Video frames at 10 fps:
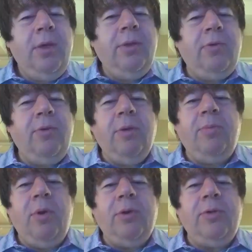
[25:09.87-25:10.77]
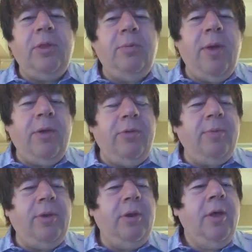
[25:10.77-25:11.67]
I think it's really important to say the banks,
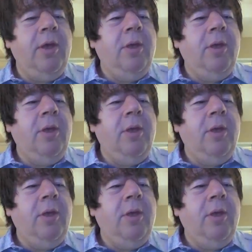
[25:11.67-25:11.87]
I mean,